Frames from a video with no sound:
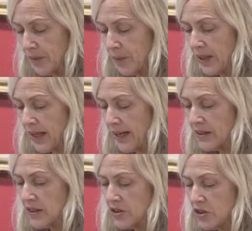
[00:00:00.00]
When they
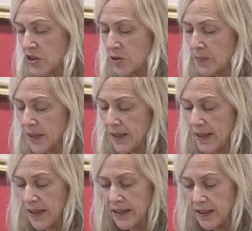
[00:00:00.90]
ask us to speak,
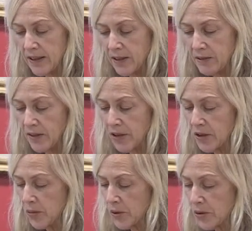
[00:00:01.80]
I cannot
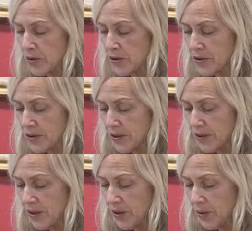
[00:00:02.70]
say words.
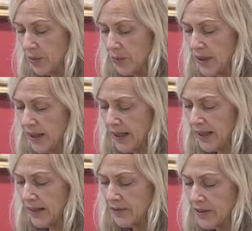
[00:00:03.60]
What I
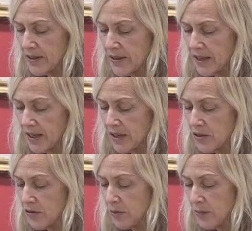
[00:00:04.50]
have inside
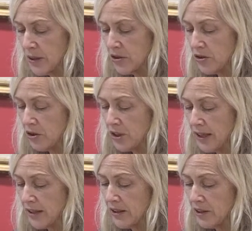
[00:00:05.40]
is for me to look
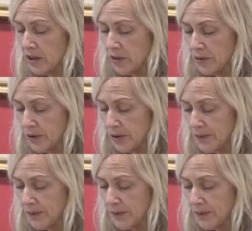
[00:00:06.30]
at alone.